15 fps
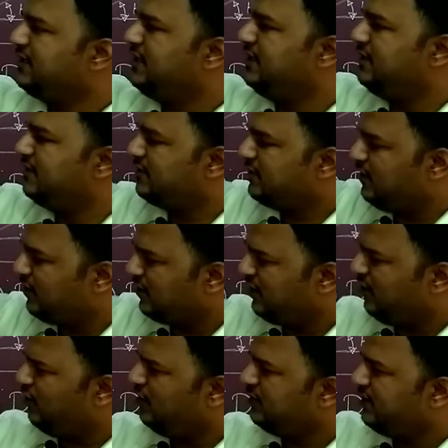thread error or
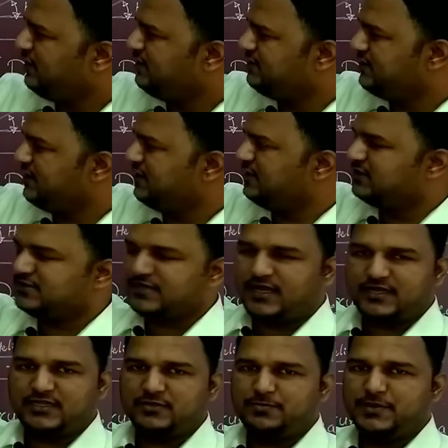all these errors
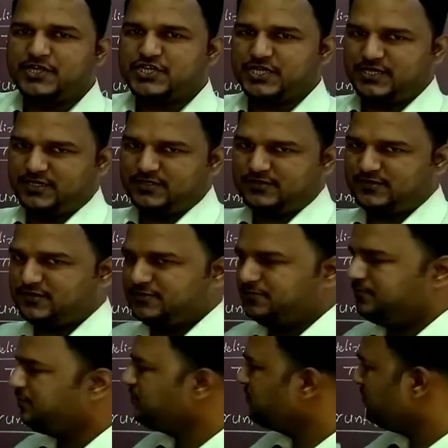are the pitch errors.
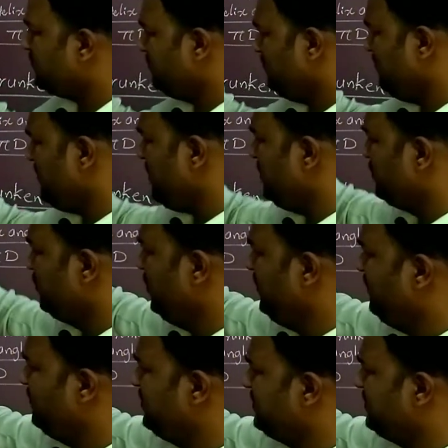So if